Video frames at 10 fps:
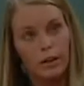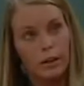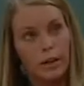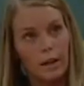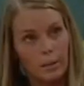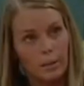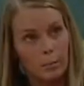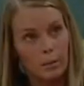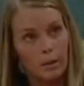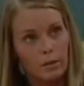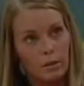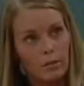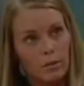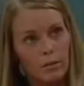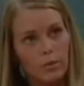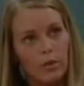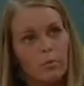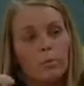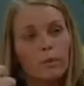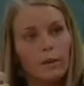to know her students.
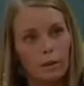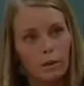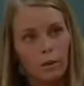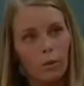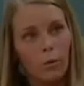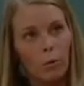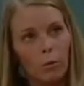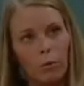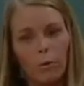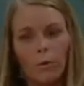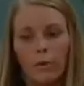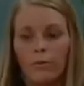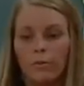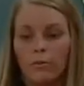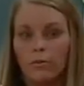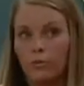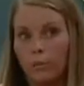She says everything just fell into